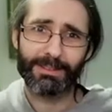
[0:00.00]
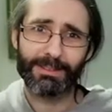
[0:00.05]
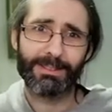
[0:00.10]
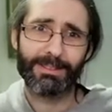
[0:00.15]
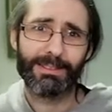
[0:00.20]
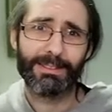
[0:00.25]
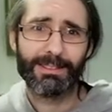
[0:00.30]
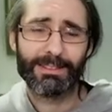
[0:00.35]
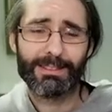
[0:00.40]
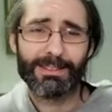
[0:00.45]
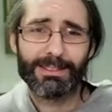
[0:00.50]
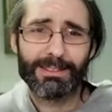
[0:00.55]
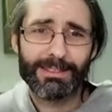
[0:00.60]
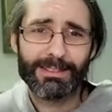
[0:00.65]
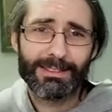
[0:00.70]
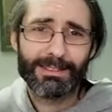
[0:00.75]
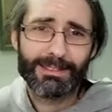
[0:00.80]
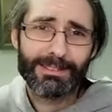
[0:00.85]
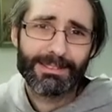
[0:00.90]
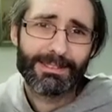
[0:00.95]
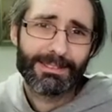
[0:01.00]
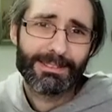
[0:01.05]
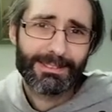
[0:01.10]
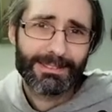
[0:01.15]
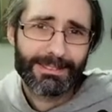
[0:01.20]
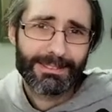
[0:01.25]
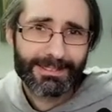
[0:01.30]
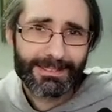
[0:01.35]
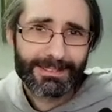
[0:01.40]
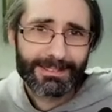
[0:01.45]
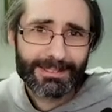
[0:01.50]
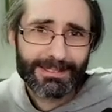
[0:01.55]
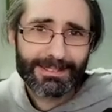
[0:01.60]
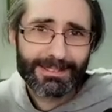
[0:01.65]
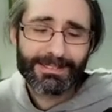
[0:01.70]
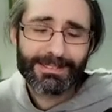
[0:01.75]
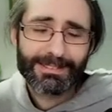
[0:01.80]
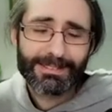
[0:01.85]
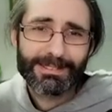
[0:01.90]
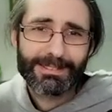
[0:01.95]

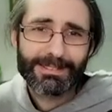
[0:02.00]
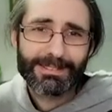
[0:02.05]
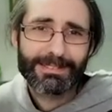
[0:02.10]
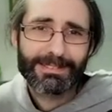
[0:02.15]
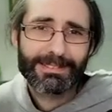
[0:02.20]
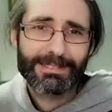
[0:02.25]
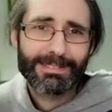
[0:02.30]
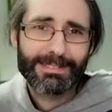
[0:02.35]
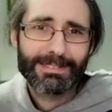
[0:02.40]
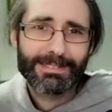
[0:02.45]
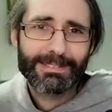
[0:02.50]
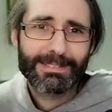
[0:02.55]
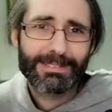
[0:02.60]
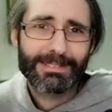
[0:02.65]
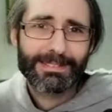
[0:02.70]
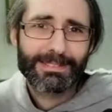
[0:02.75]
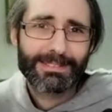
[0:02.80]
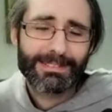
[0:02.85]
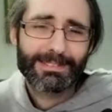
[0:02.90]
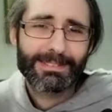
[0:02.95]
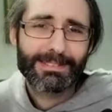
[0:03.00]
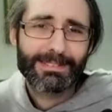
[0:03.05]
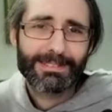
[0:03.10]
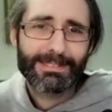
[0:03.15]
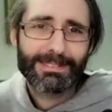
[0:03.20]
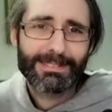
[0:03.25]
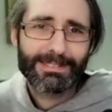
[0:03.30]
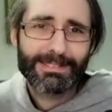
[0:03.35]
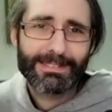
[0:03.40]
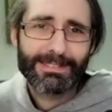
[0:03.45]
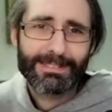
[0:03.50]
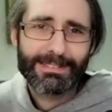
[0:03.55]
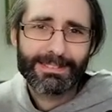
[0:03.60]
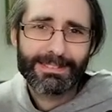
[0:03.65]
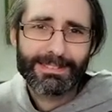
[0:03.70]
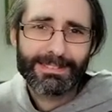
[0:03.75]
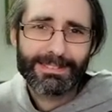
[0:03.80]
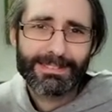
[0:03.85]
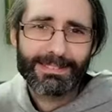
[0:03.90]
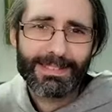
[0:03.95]

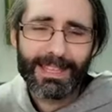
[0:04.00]
No one is speaking in this clip.